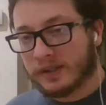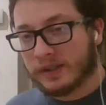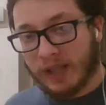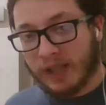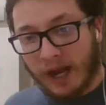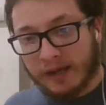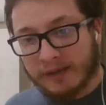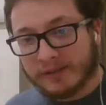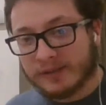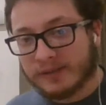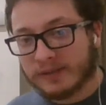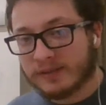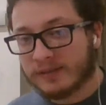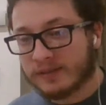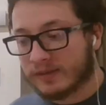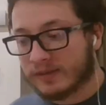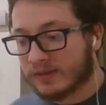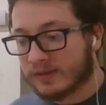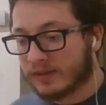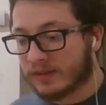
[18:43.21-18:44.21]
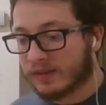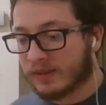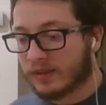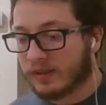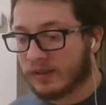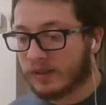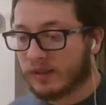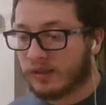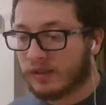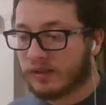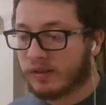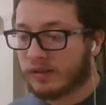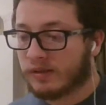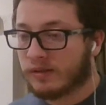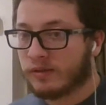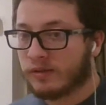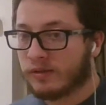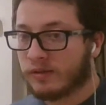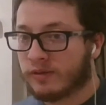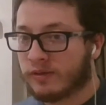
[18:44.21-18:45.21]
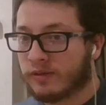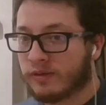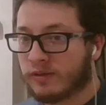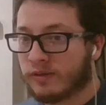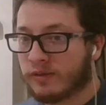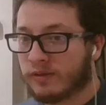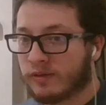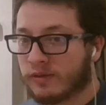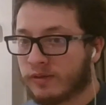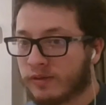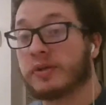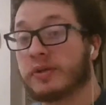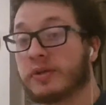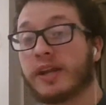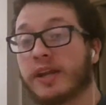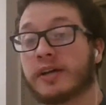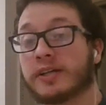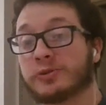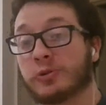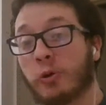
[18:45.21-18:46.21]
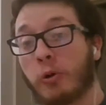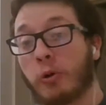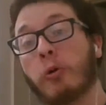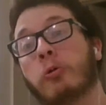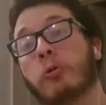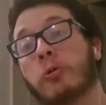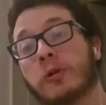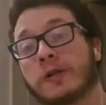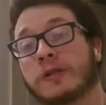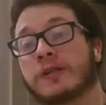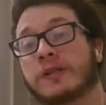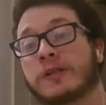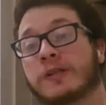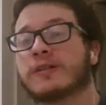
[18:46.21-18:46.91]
Styles, the Undisputed Era as a whole.